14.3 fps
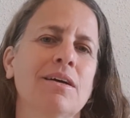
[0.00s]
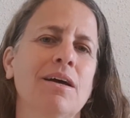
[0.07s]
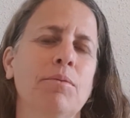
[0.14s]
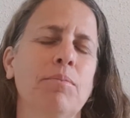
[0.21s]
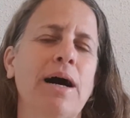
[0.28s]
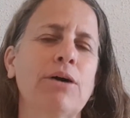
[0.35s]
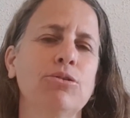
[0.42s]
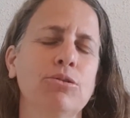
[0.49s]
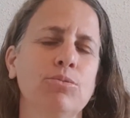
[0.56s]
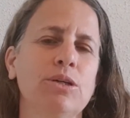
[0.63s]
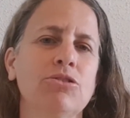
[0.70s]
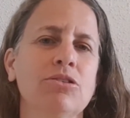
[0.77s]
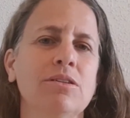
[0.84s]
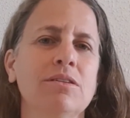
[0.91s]
about
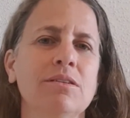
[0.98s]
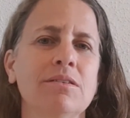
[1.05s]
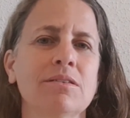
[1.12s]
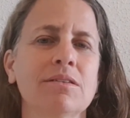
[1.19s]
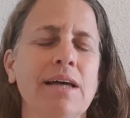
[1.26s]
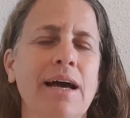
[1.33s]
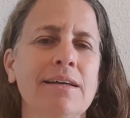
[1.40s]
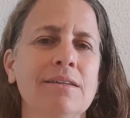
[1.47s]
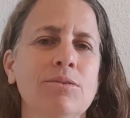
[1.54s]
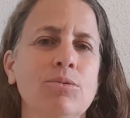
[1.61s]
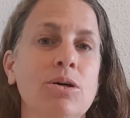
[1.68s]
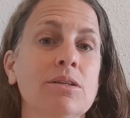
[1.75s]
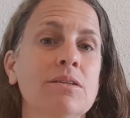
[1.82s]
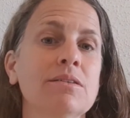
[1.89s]
which it is said,
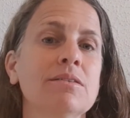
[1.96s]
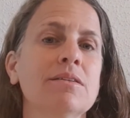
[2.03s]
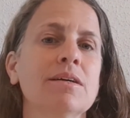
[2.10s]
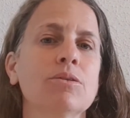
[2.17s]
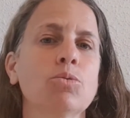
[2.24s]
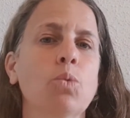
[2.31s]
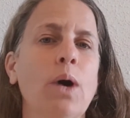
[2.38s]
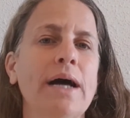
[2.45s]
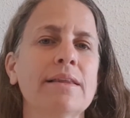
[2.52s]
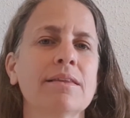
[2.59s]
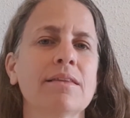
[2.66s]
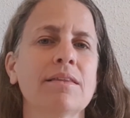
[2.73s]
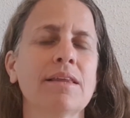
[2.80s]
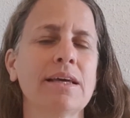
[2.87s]
what is that
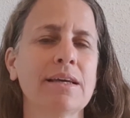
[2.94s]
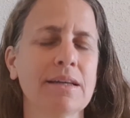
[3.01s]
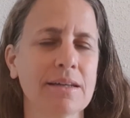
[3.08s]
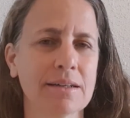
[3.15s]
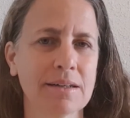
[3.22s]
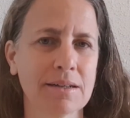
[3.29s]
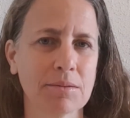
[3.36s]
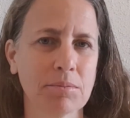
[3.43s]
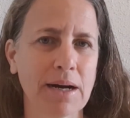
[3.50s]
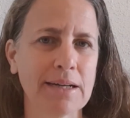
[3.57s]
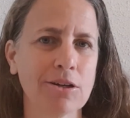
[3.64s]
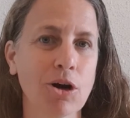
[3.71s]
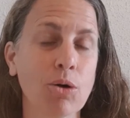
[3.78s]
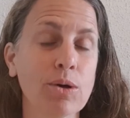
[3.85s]
one thing
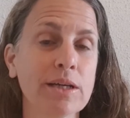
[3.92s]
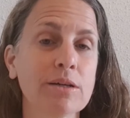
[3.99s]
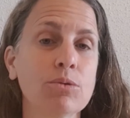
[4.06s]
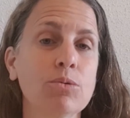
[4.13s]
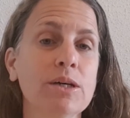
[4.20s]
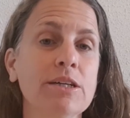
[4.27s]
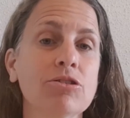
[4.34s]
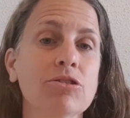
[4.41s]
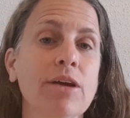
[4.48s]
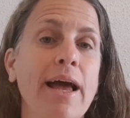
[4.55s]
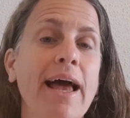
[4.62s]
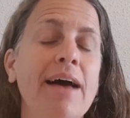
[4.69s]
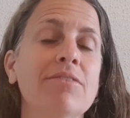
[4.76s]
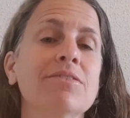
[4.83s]
by knowing which
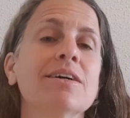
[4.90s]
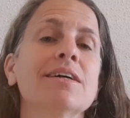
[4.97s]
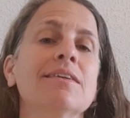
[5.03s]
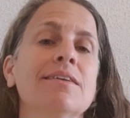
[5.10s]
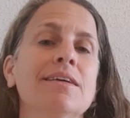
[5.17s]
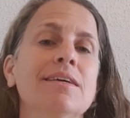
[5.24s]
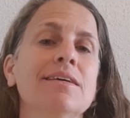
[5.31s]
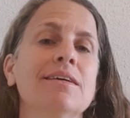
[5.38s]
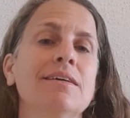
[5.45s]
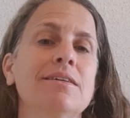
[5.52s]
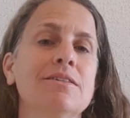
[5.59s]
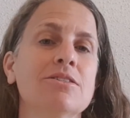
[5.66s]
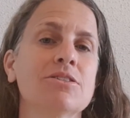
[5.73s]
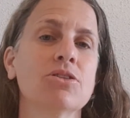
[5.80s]
everything
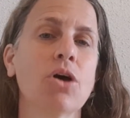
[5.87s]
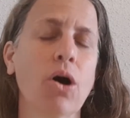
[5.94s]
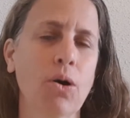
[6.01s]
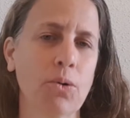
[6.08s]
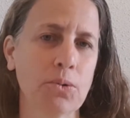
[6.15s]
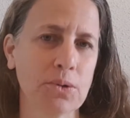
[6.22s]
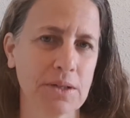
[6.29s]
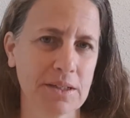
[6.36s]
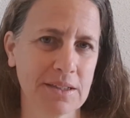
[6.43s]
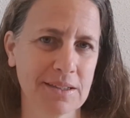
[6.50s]
is known.